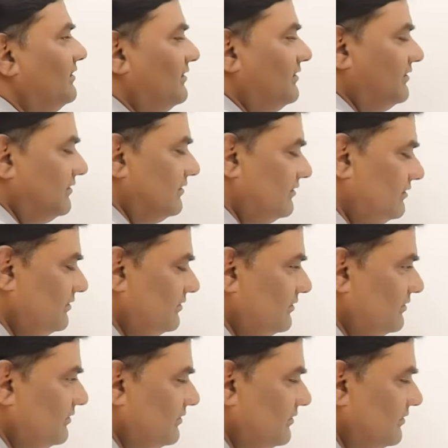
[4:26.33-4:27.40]

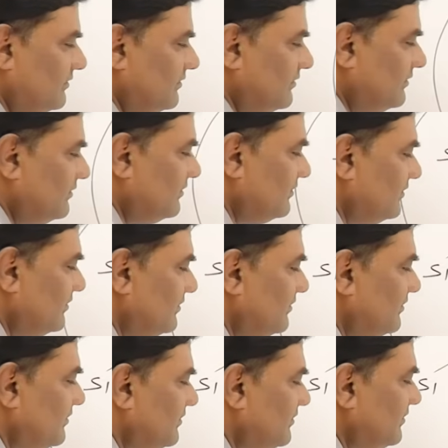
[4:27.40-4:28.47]

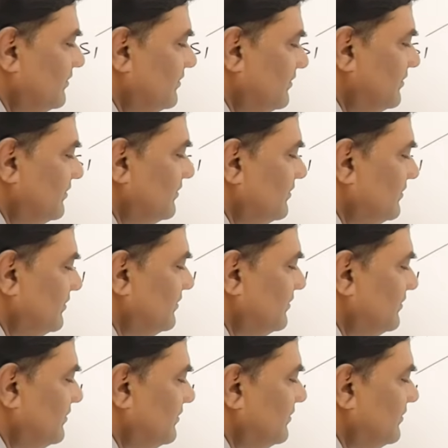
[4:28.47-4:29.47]
Nothing is said.